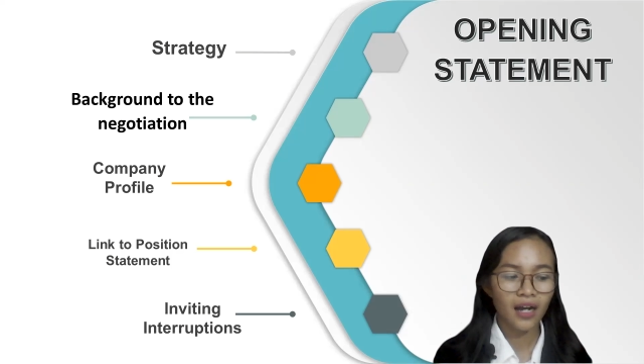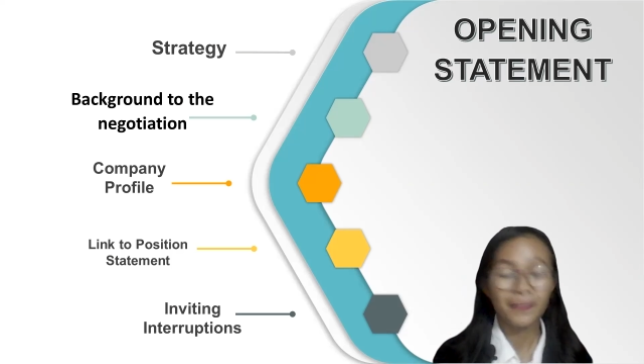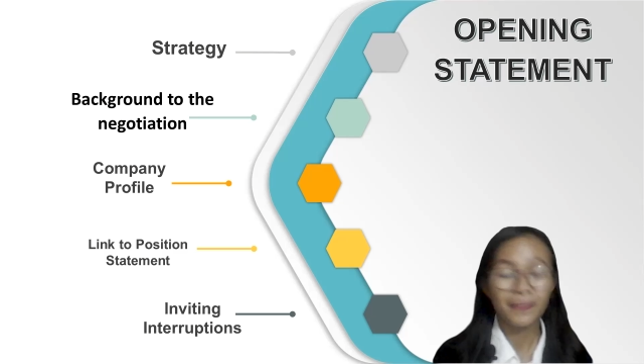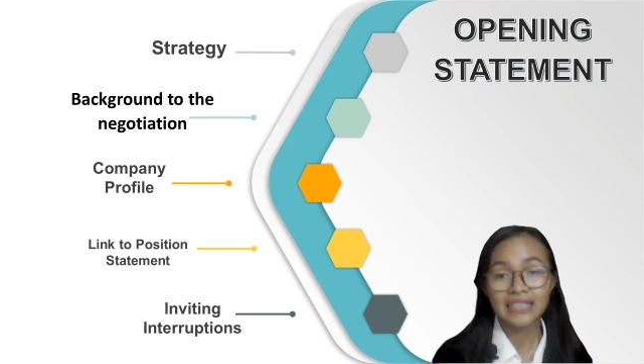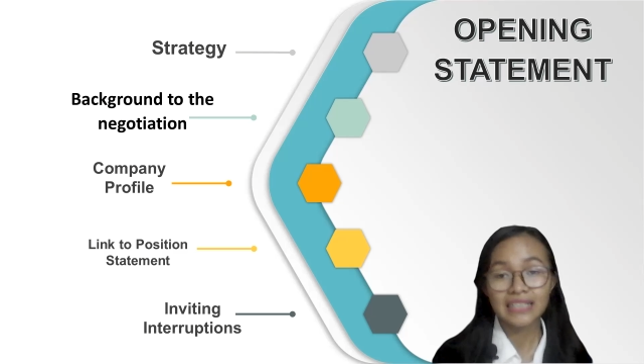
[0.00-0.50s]

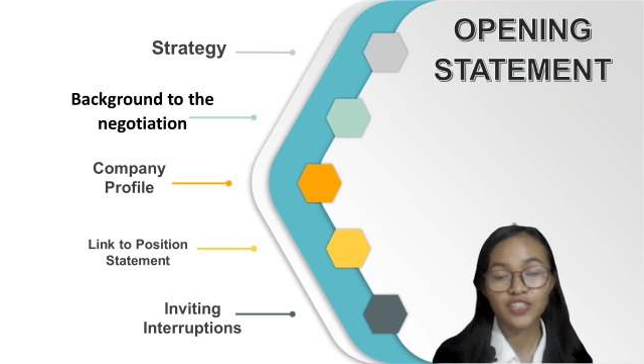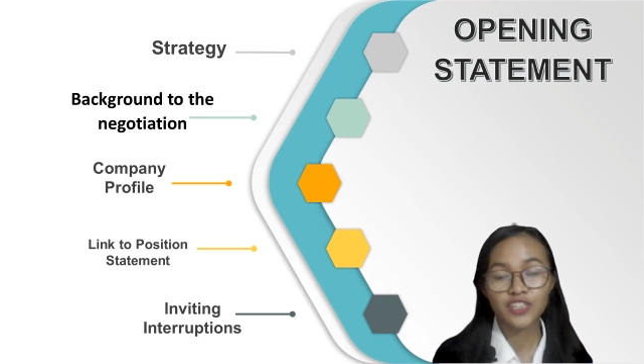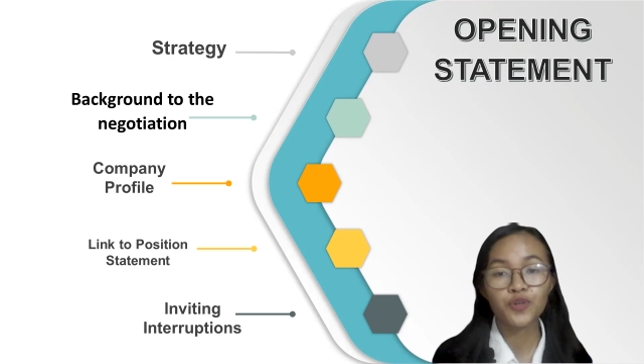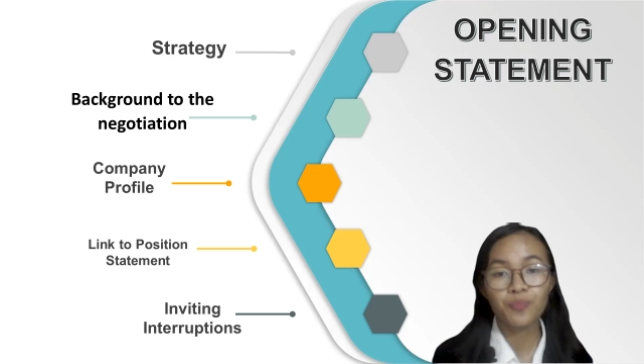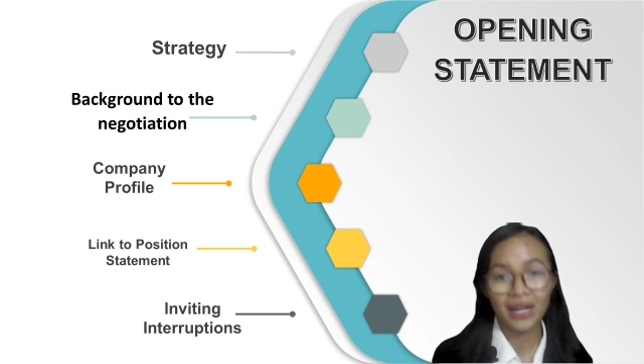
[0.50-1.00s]
present
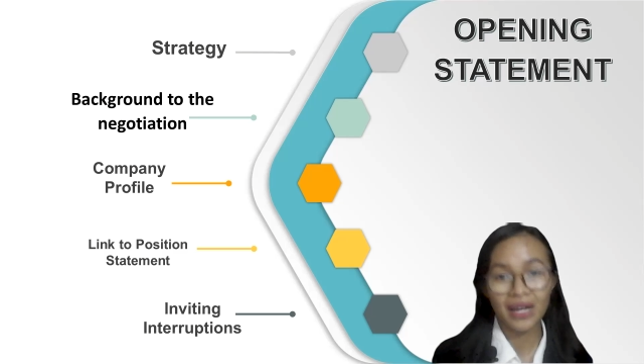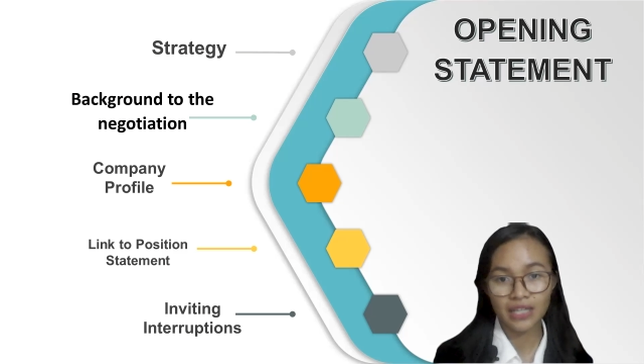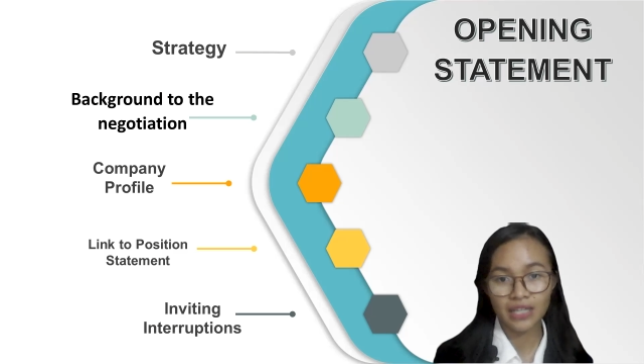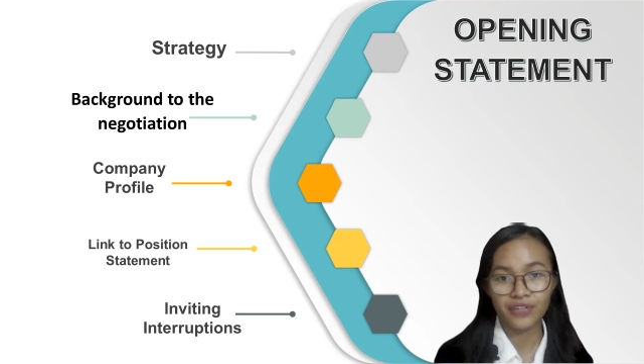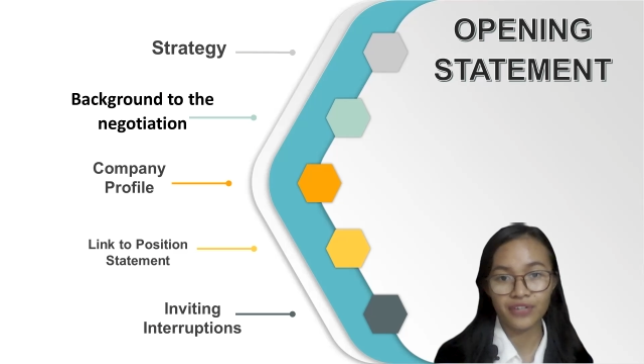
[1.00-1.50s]
your best
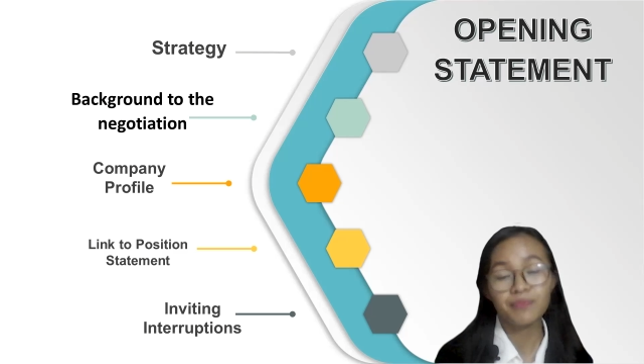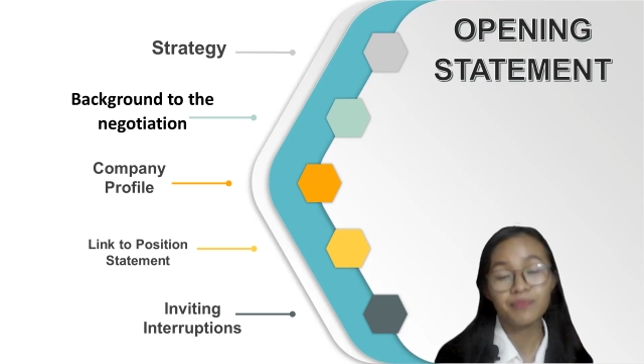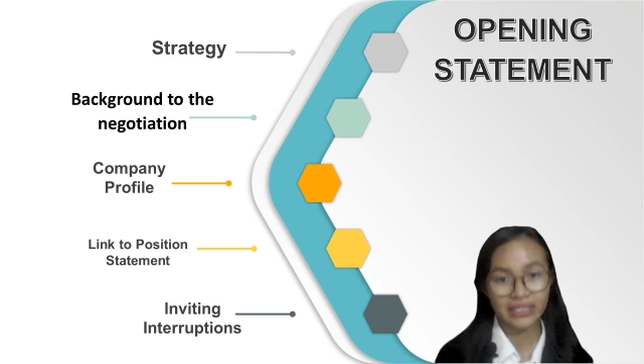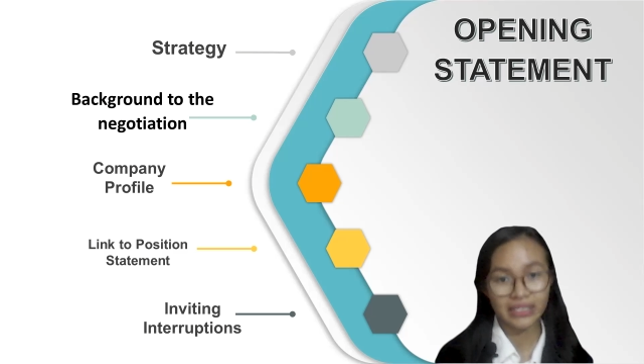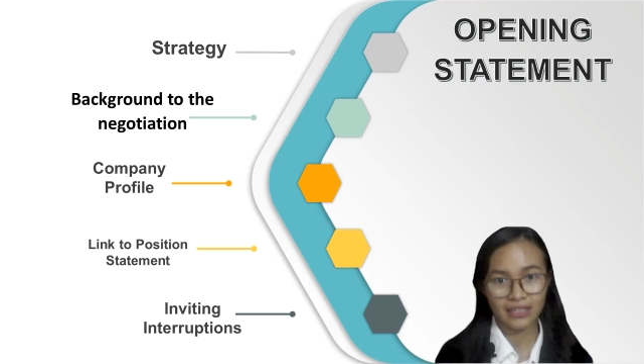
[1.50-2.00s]
effort
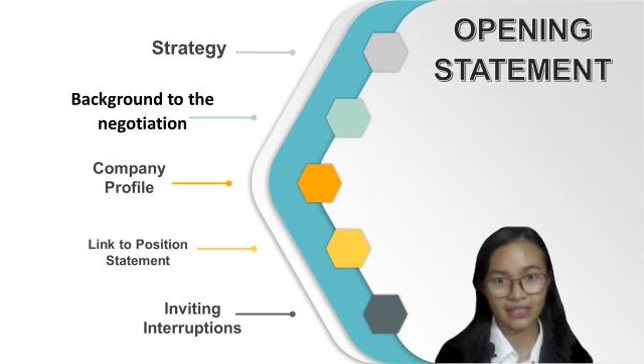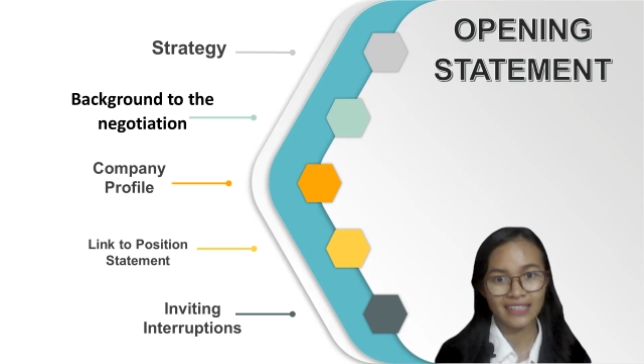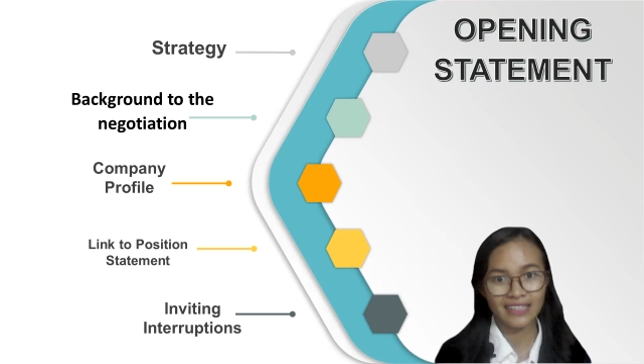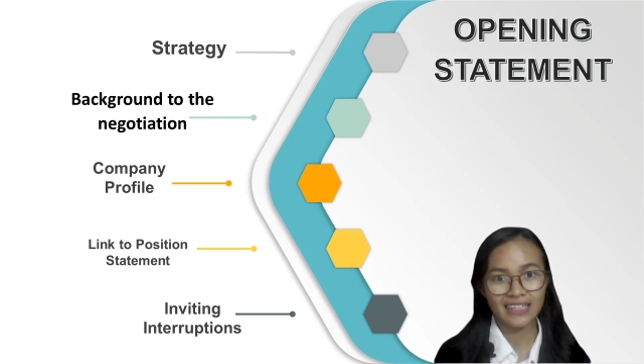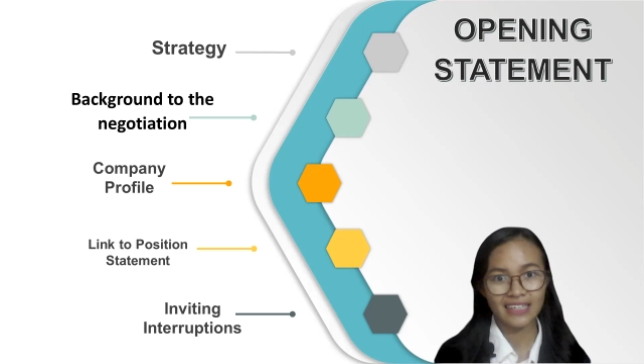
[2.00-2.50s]
immediately.